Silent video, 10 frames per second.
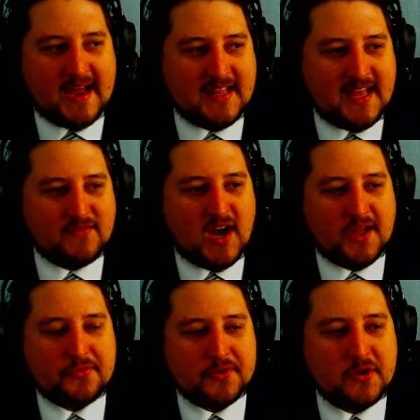And they have
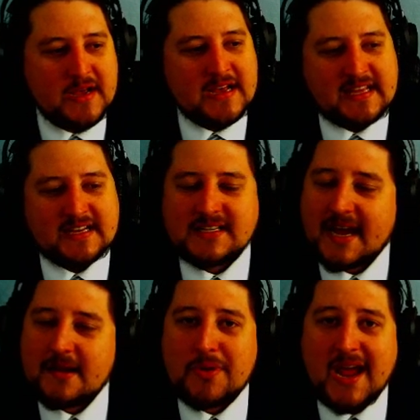gone through the
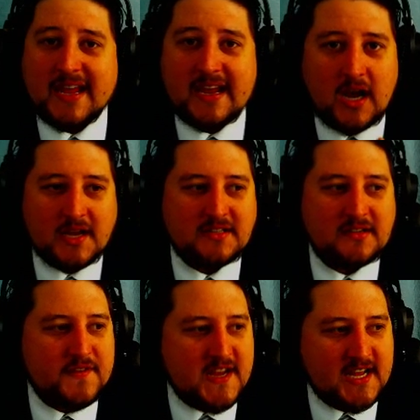entire bracket
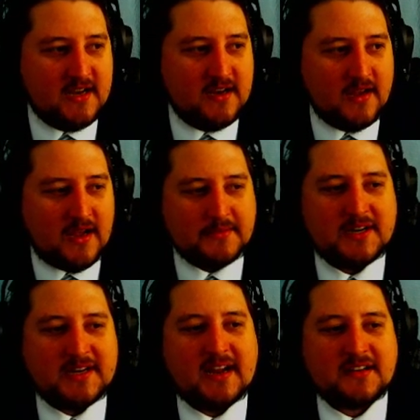undefeated I'm
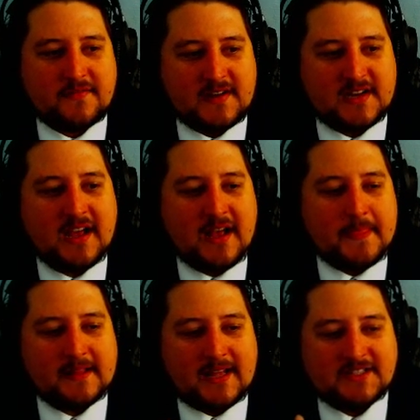sorry, not undefeated.
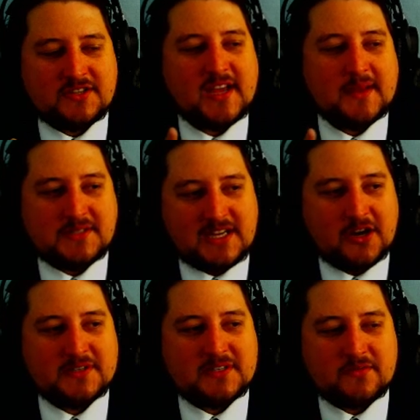They lost two games to
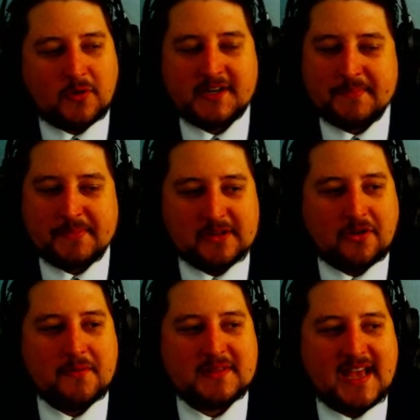eHome and one to
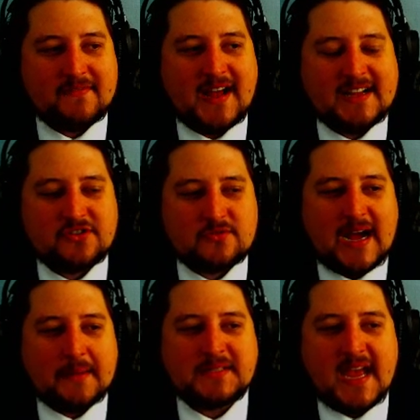Hyperglory, but they have not
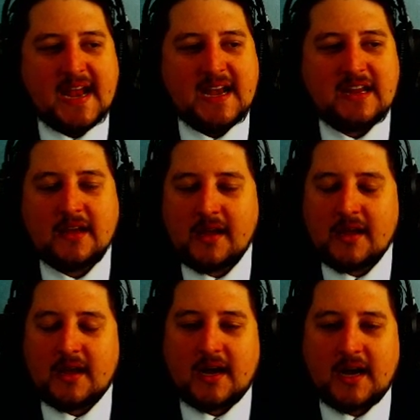dropped any
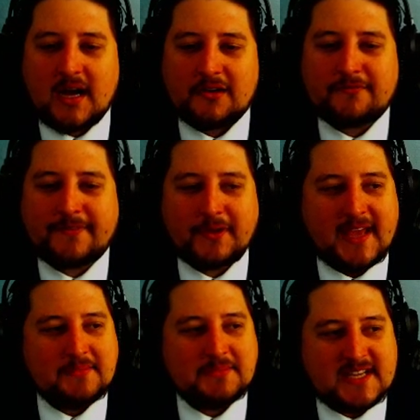uh, full
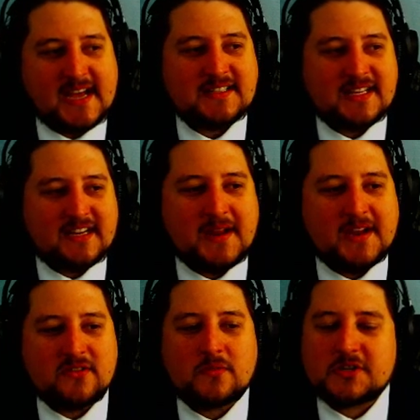game sets and have
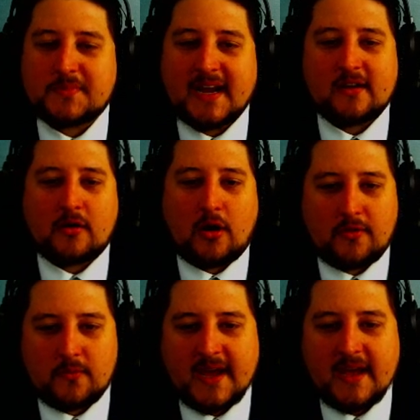the winners bracket all
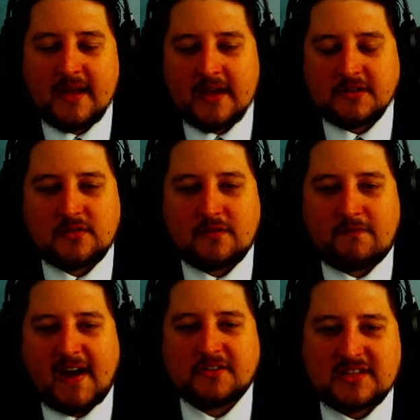the way to the
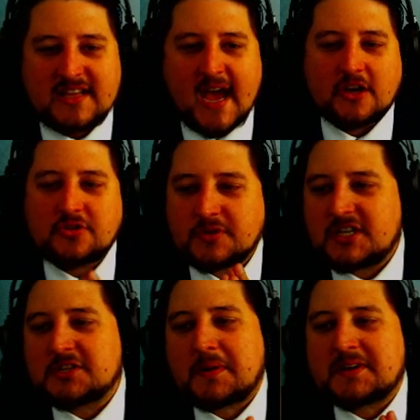final. So the actual
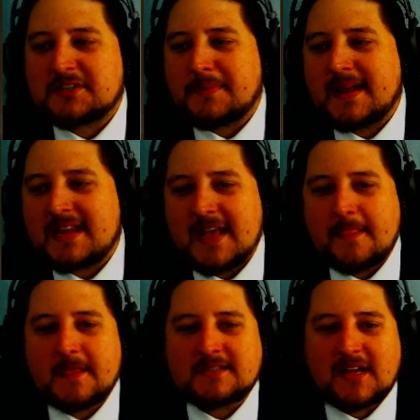teams participating
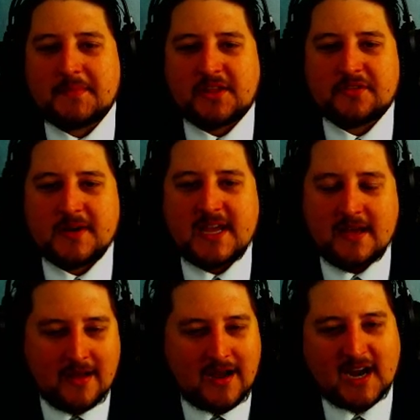in the Summit 3
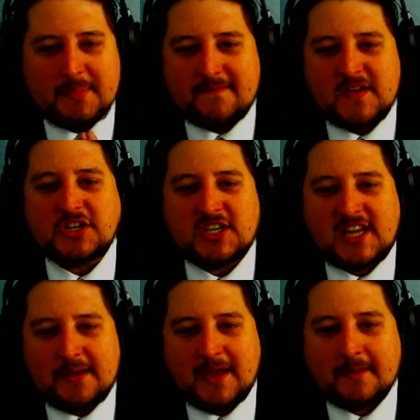are going to be VG
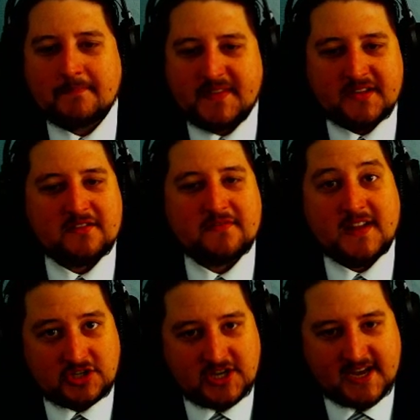Gaming. They're the
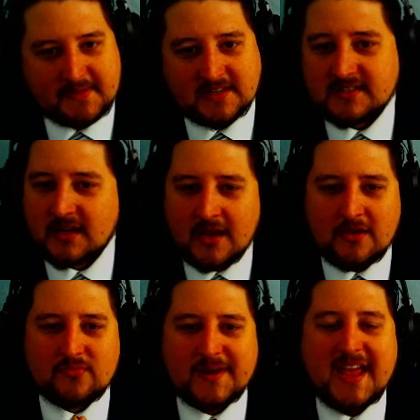defending champions.
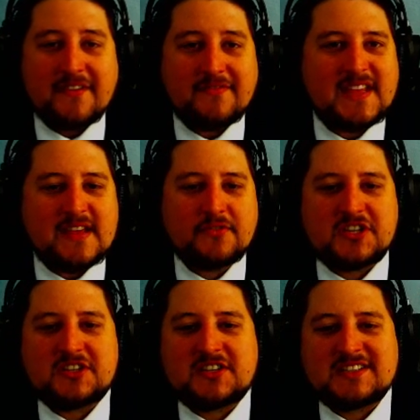Rave, Evil
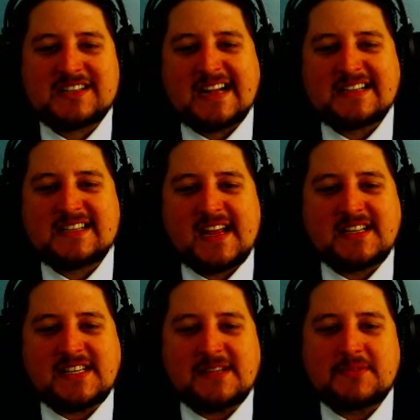Geniuses, Not Today,
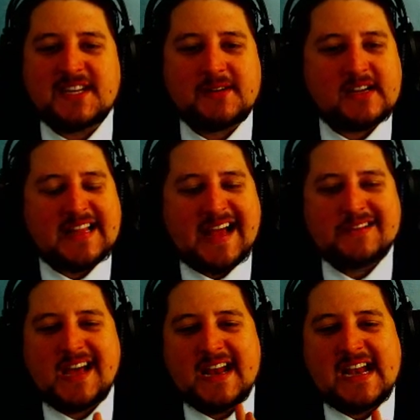Team Secret,
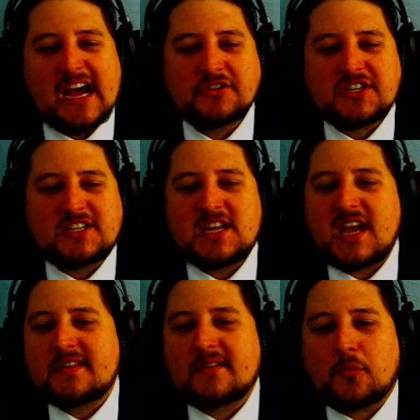Cloud9,
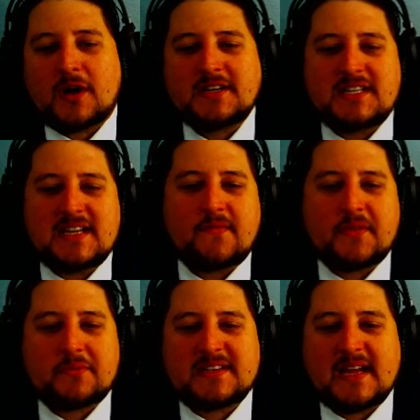LGD, and then one team from
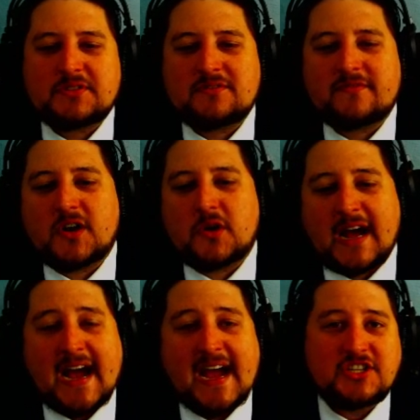the Redemption vote.
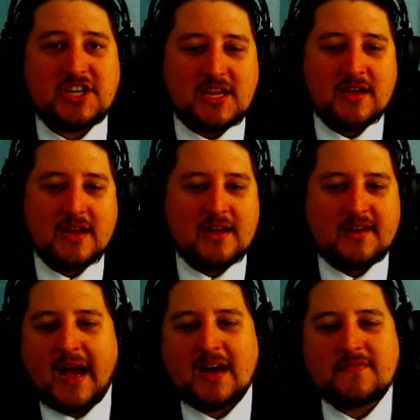IG,
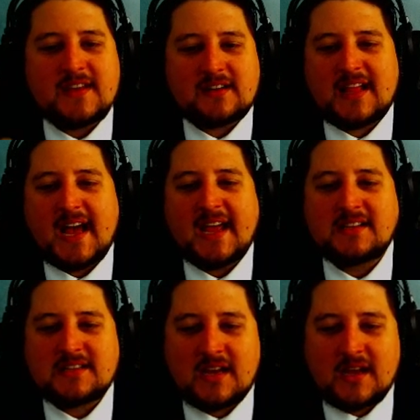Navi, and
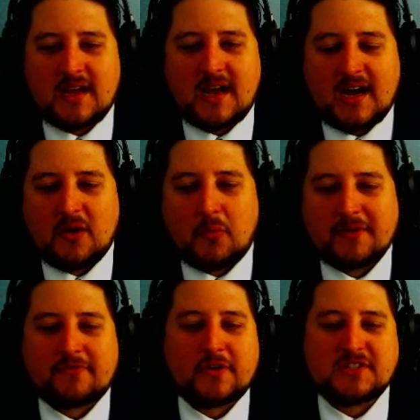Alliance uh,
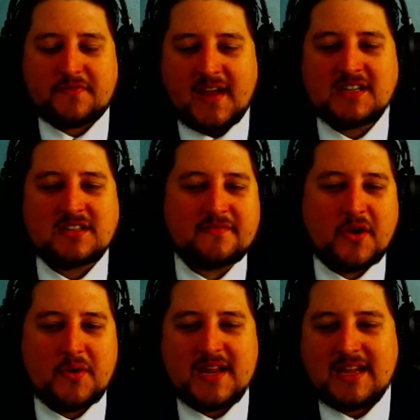won first phase of the
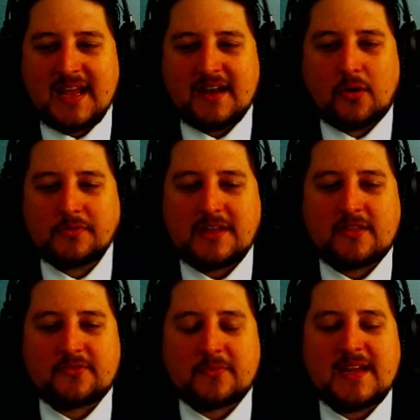voting, and only
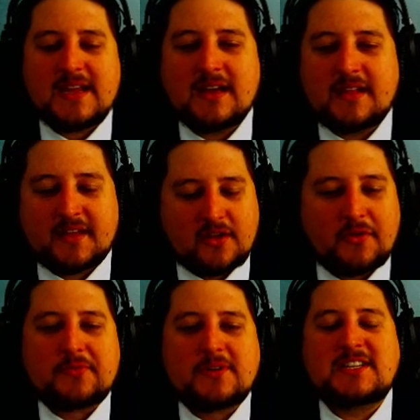three they're the
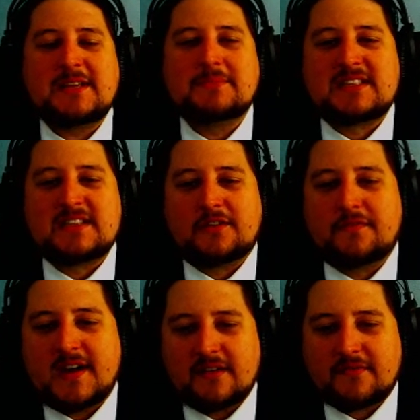only three teams still
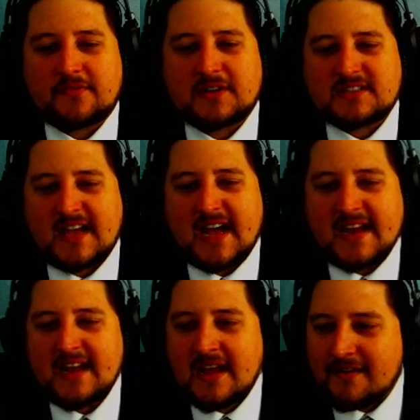fighting for a slot.